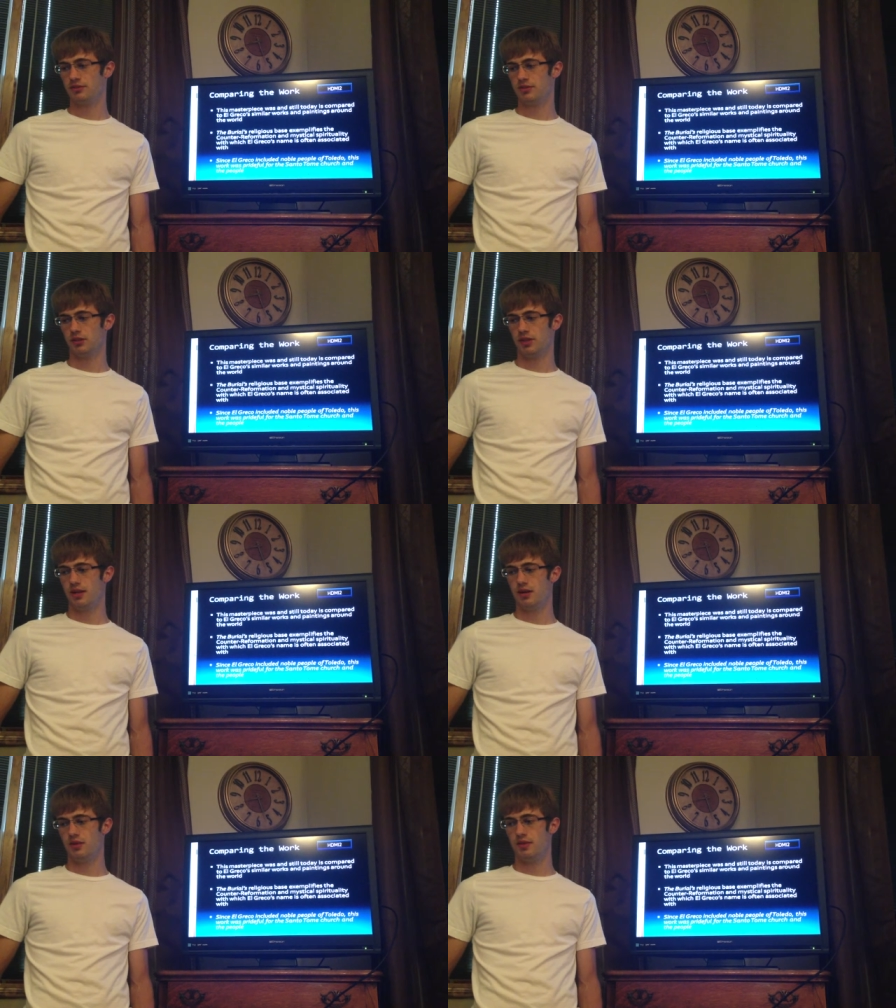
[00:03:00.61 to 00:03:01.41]
of
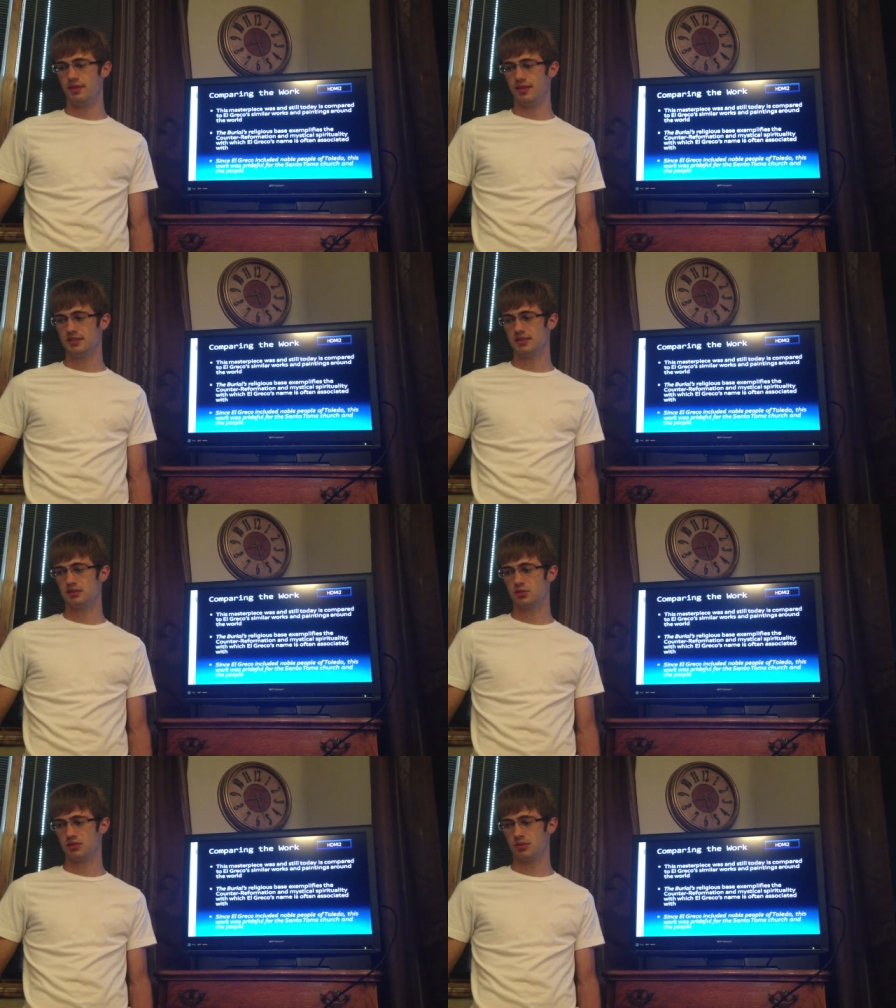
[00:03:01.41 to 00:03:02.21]
Toledo,
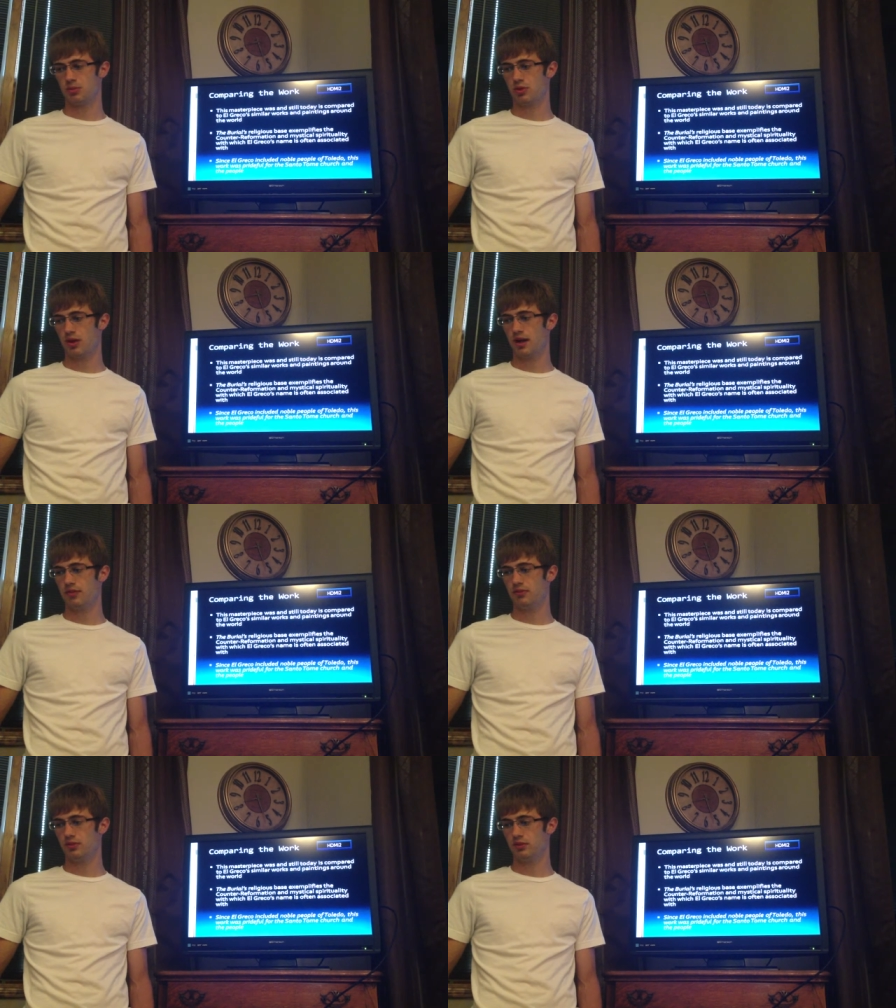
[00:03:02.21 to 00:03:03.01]
this was a
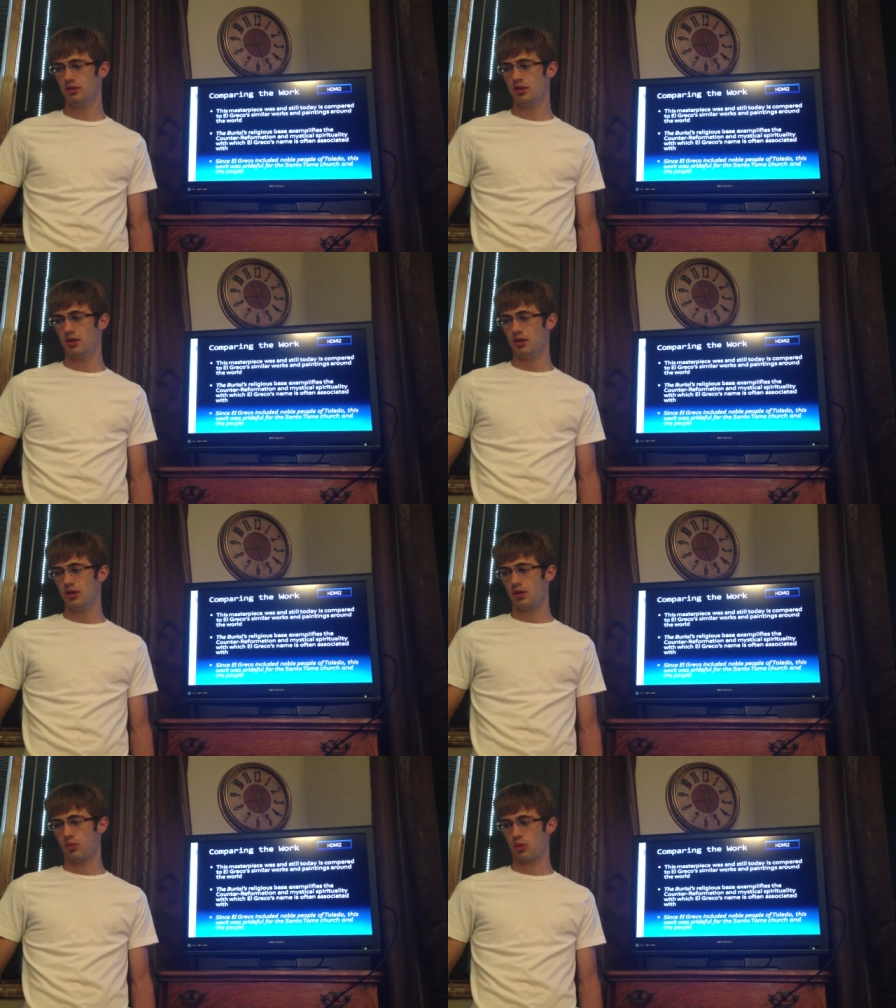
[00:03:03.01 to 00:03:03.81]
prideful
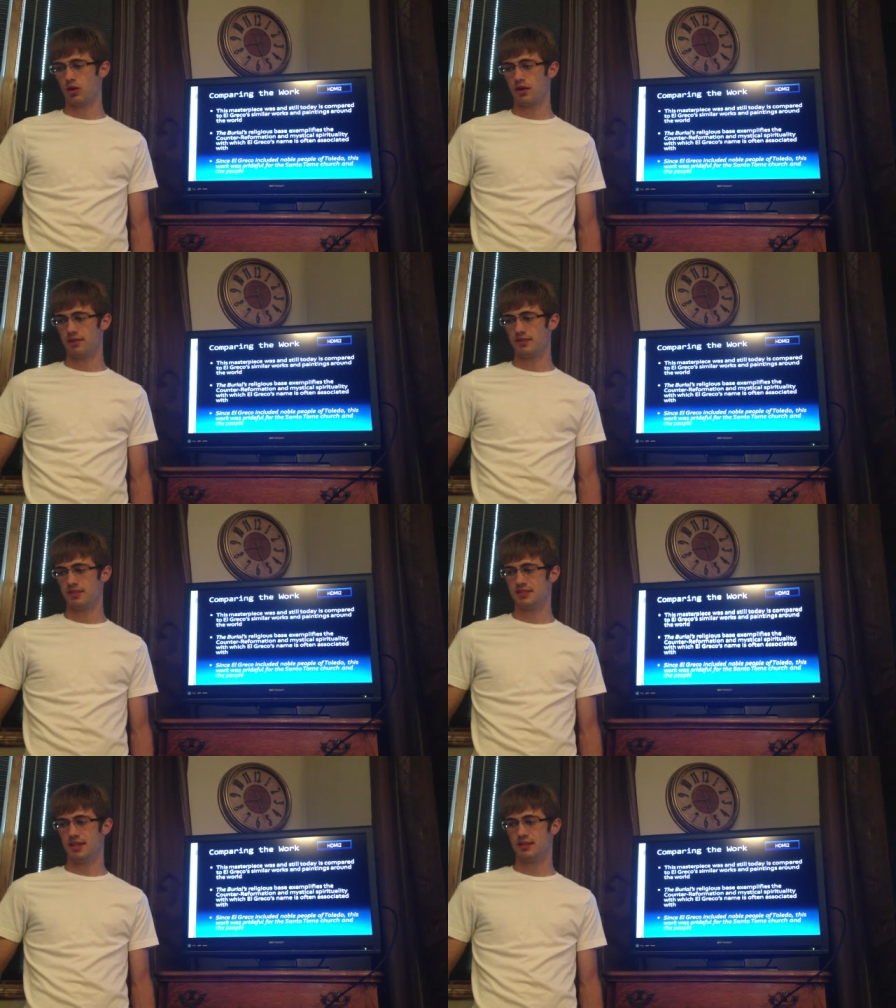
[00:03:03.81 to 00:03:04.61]
work of the
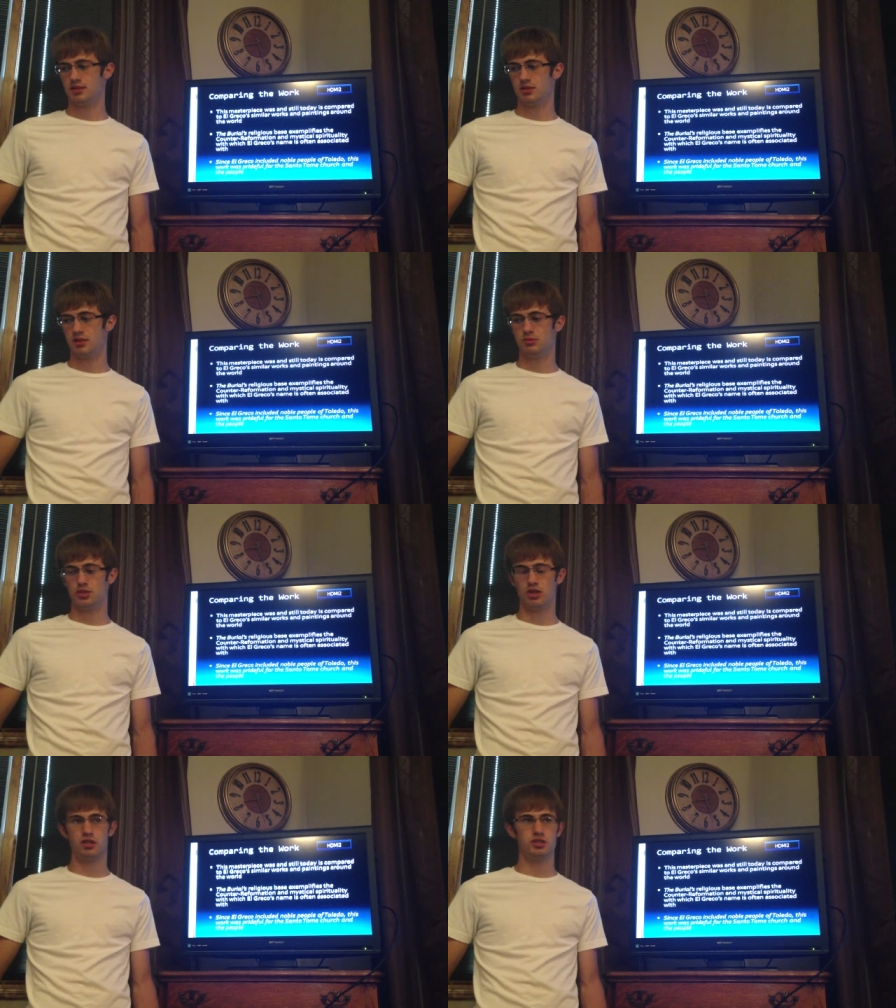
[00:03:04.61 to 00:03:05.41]
Santo Tome
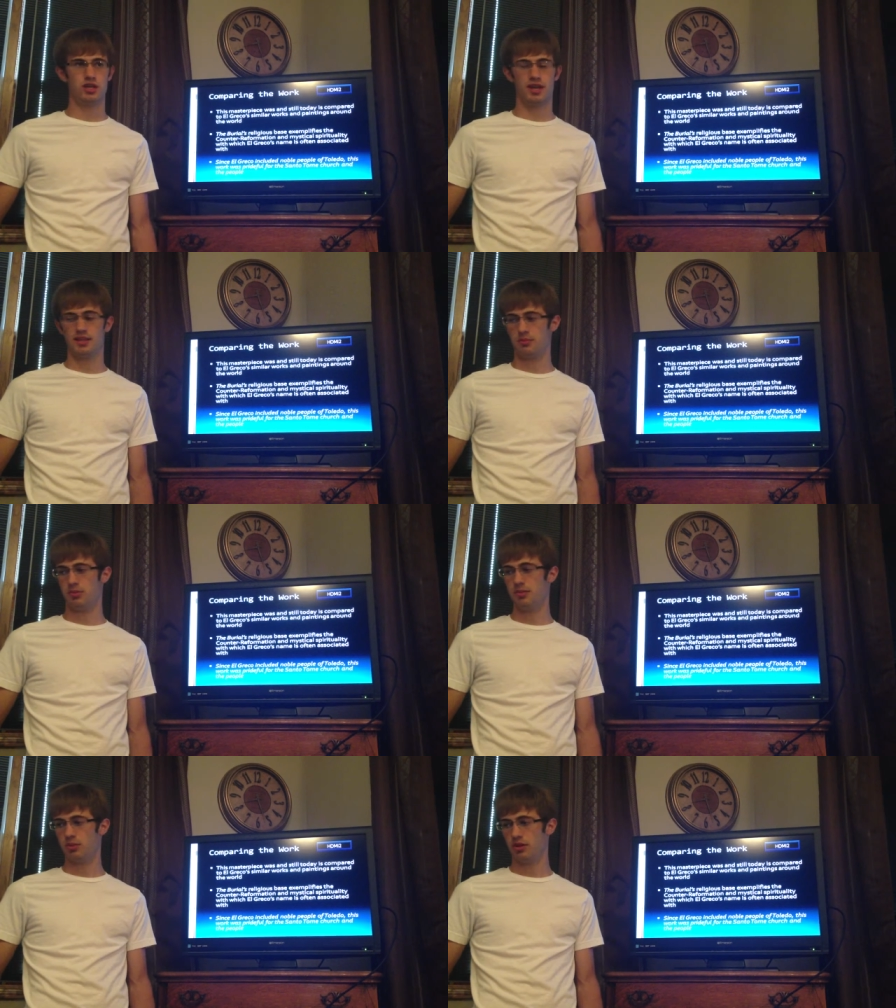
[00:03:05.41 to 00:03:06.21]
Church and the
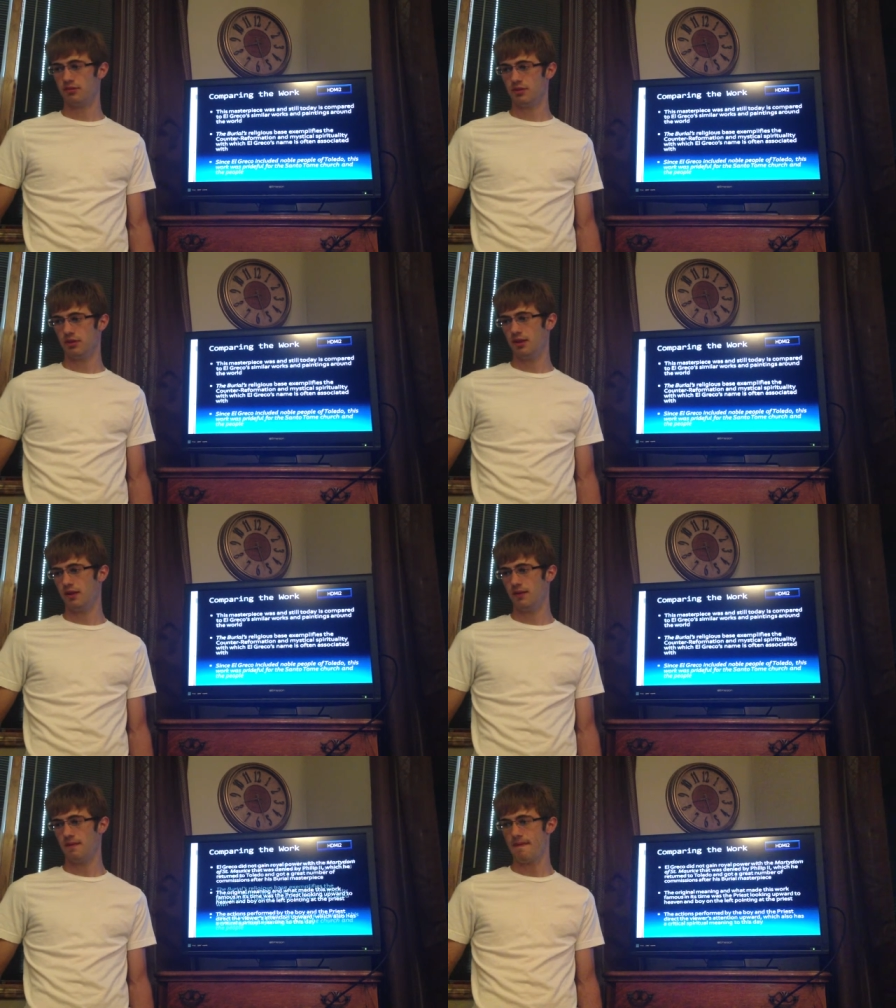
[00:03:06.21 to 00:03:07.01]
people of
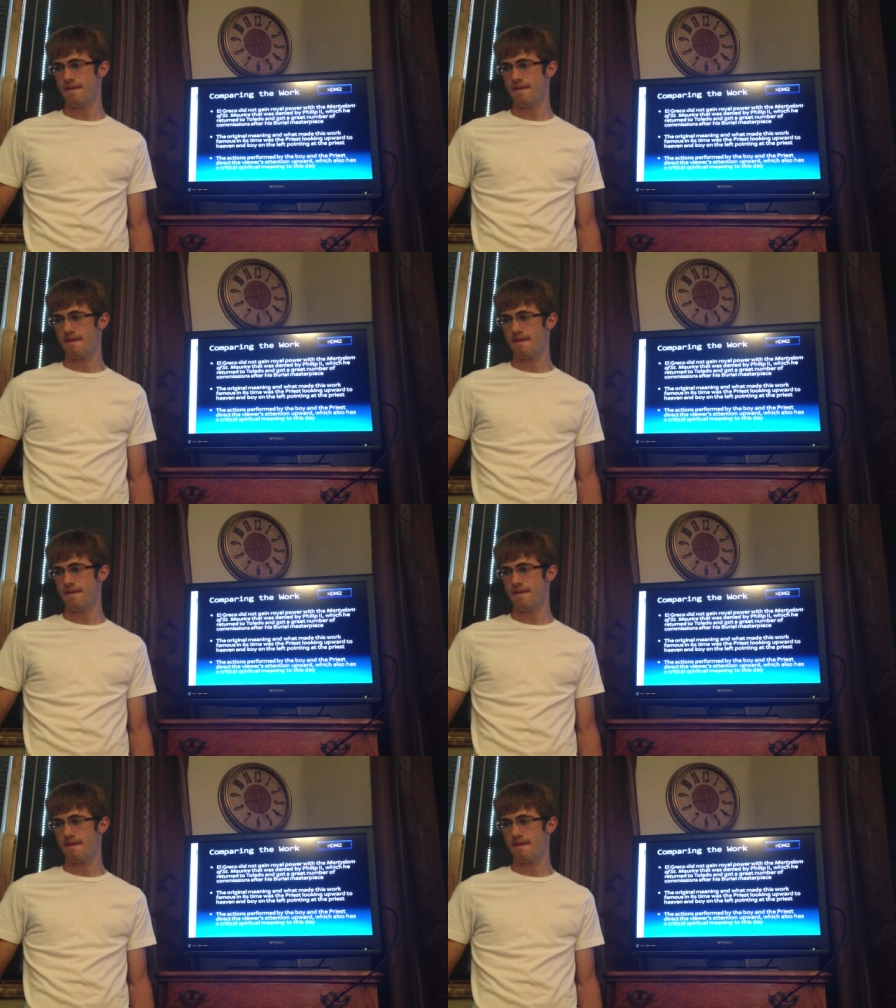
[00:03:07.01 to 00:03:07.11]
Toledo.